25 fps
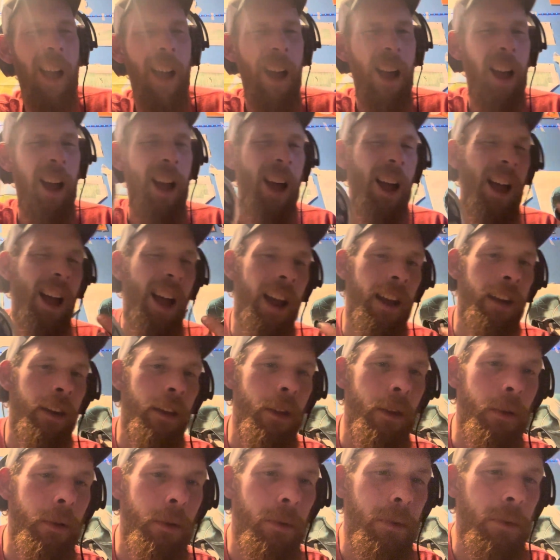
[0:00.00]
I
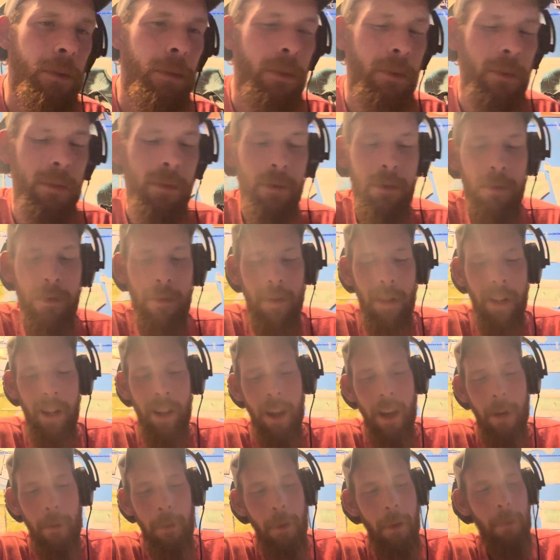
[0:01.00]
know a
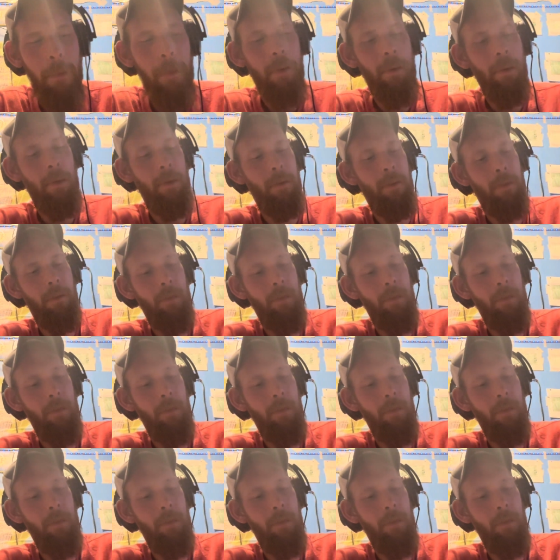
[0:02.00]
lot of people